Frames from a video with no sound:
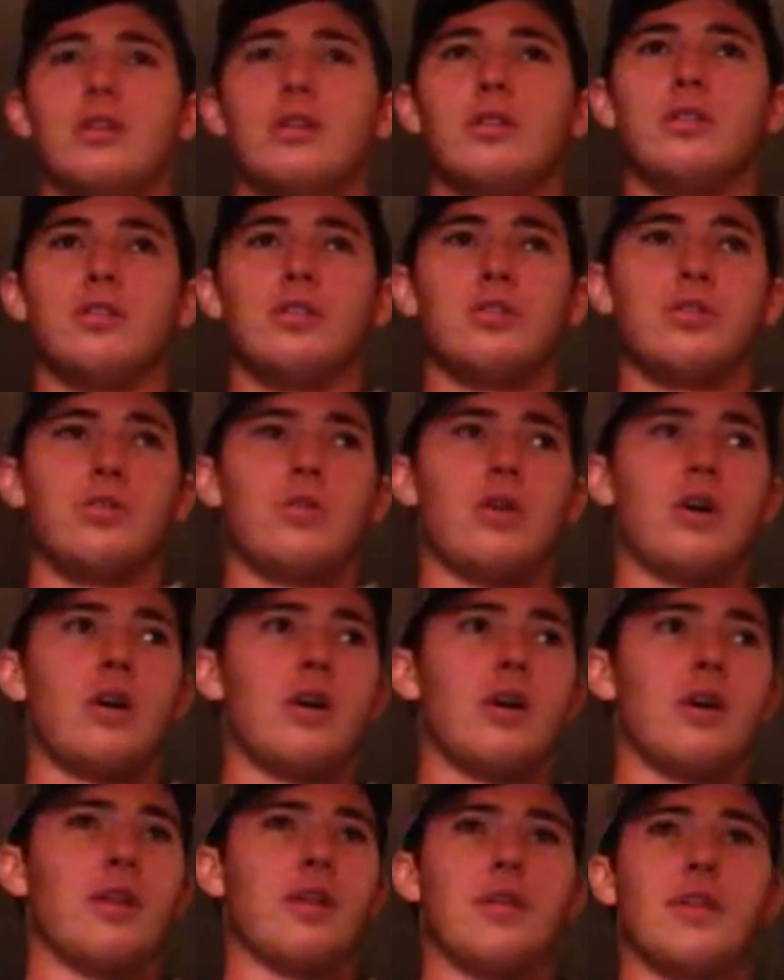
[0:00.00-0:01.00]

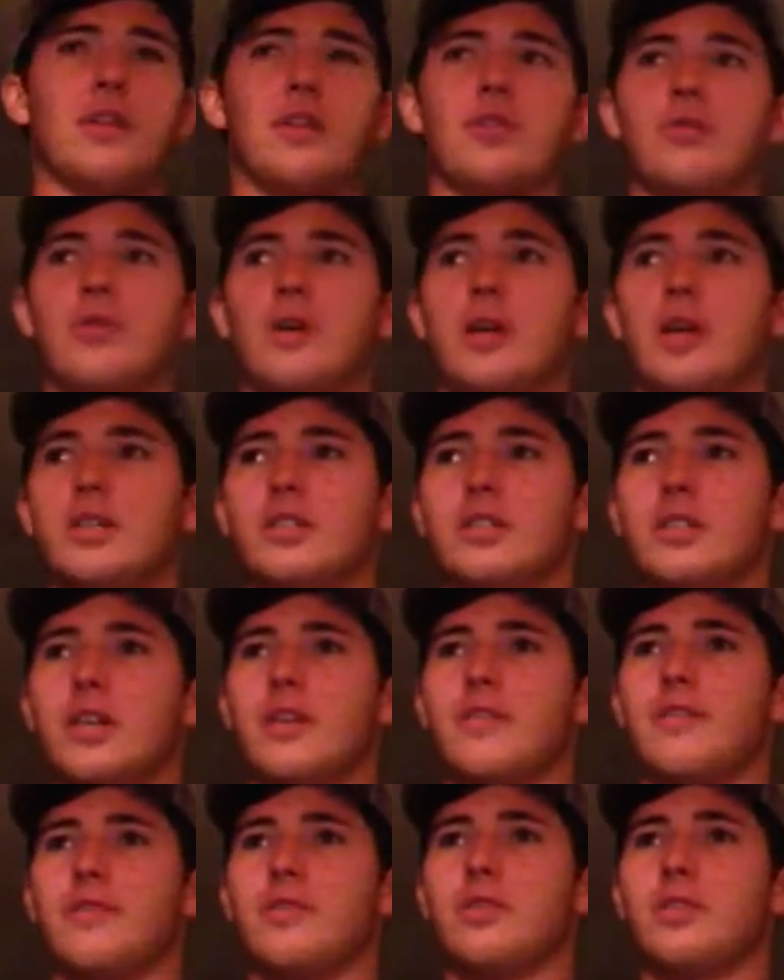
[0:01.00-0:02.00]
So thank you guys again
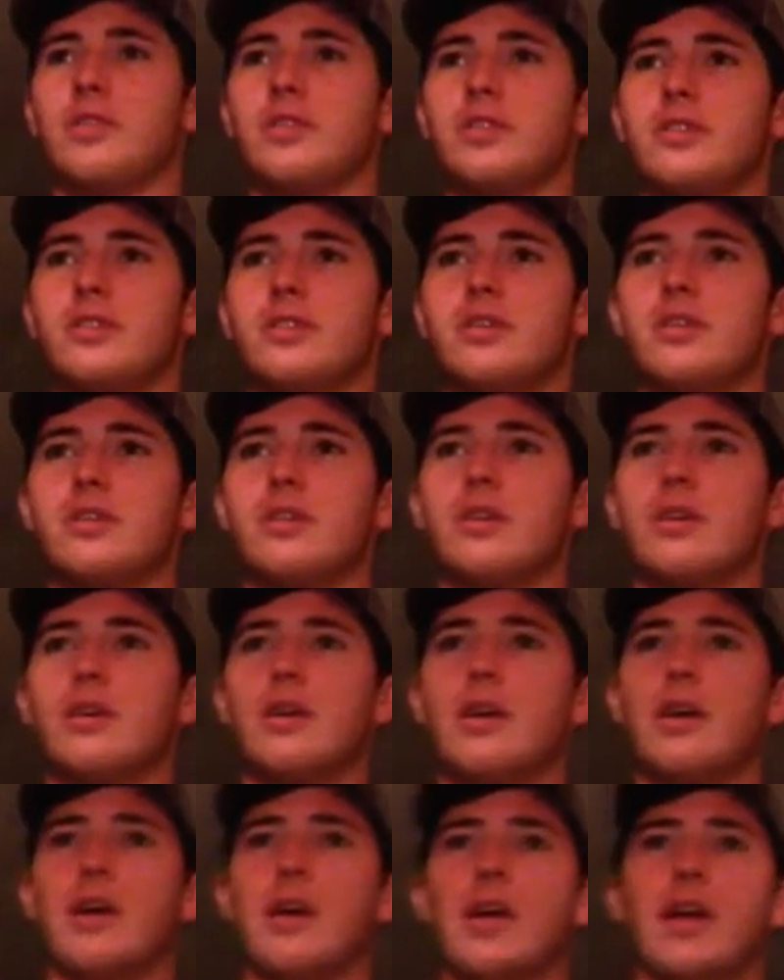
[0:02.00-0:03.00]
for listening,
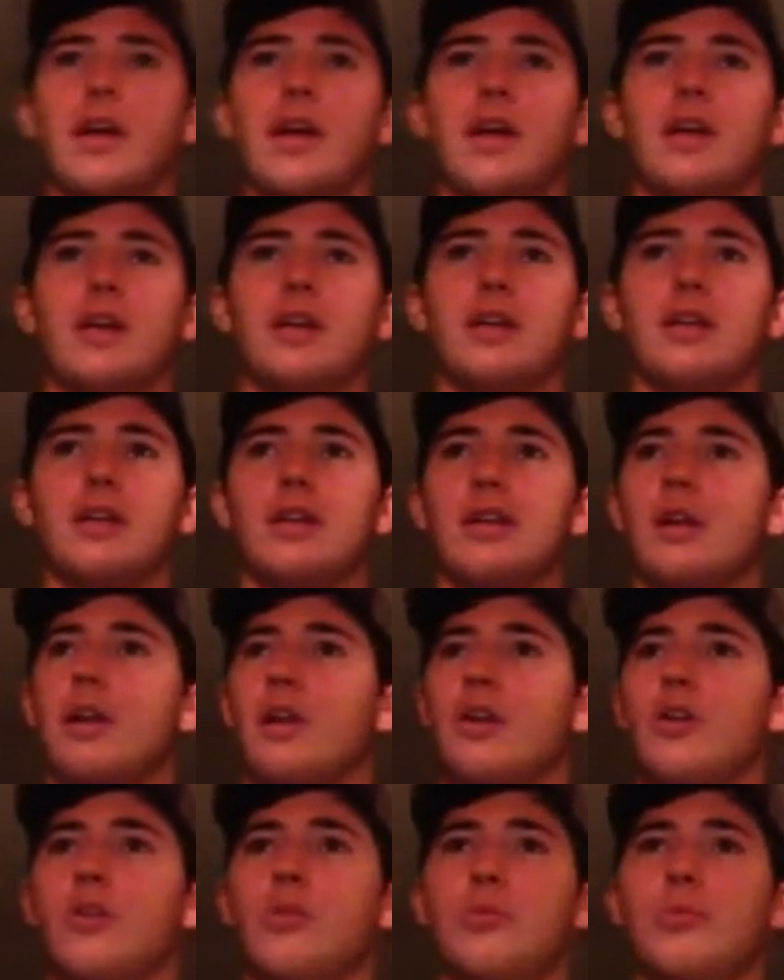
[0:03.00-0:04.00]
and I
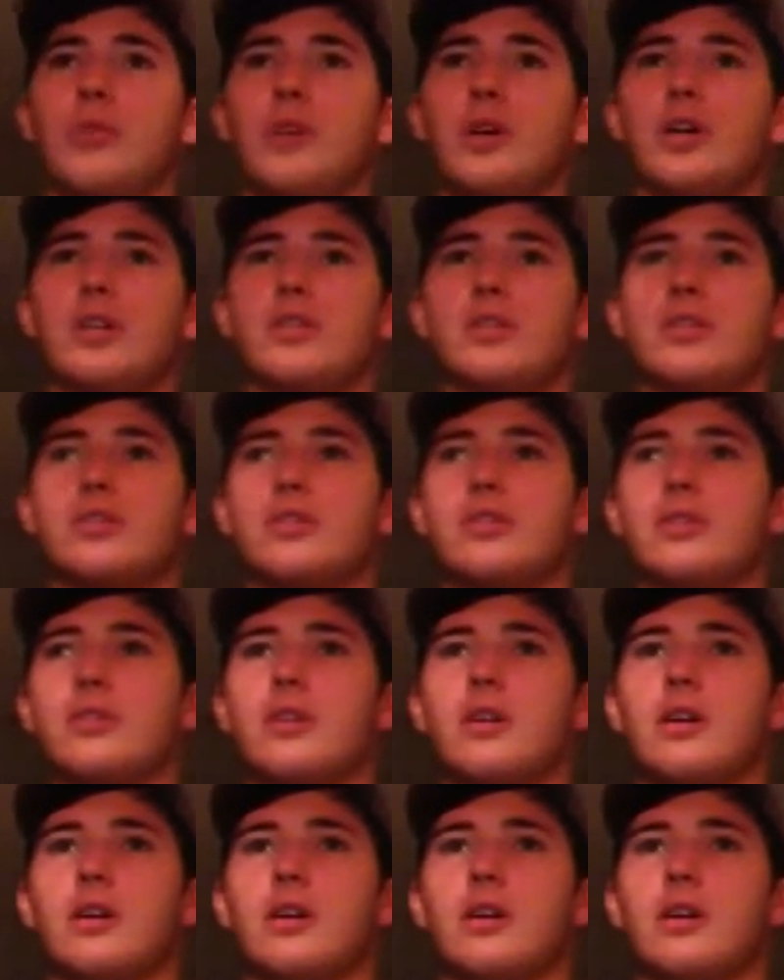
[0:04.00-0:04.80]
hope you guys